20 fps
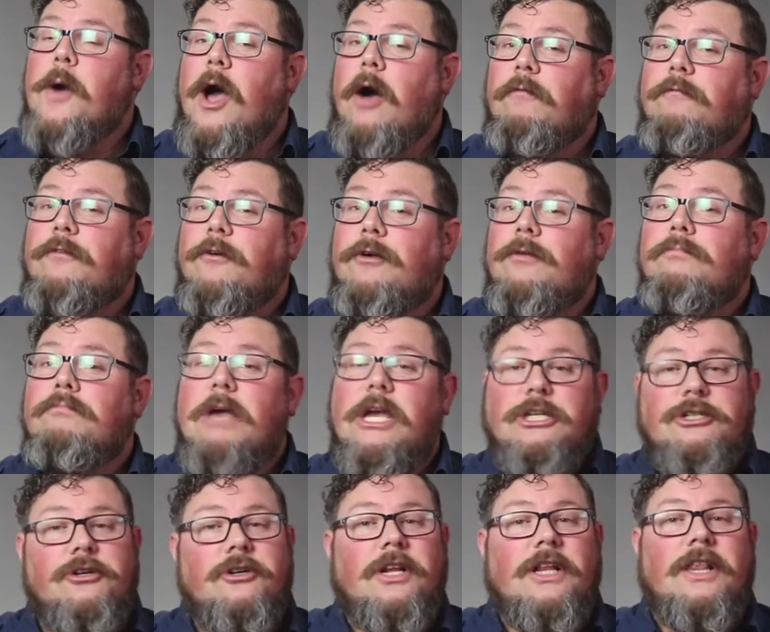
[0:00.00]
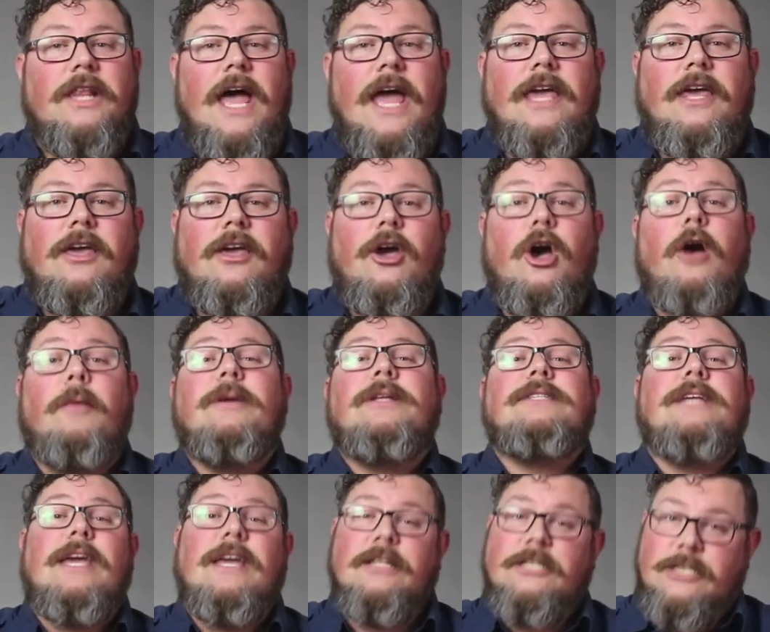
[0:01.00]
helpful, make sure to like, comment,
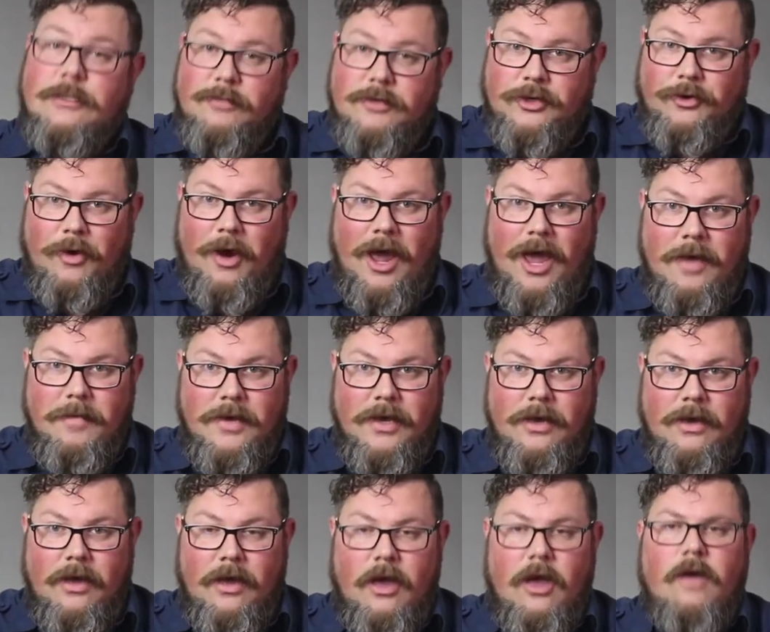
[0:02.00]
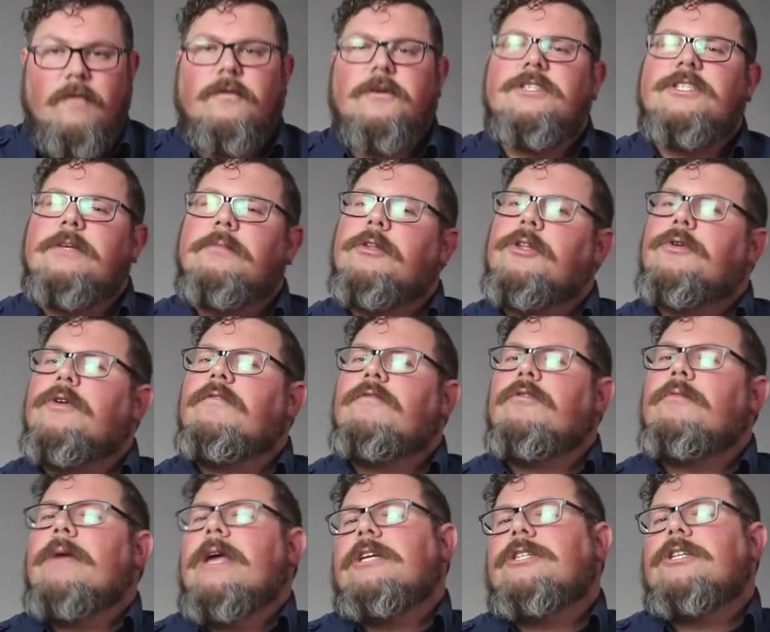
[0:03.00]
and subscribe. For similar
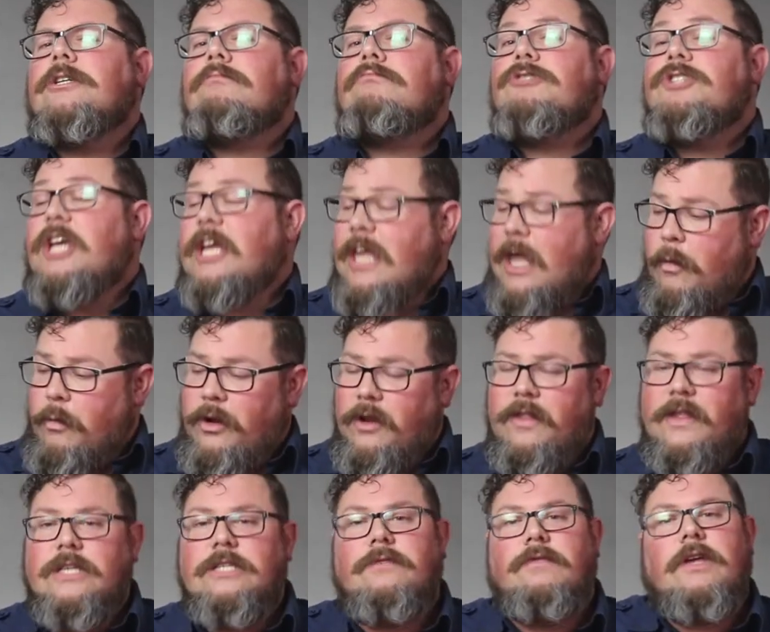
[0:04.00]
information, check out one of these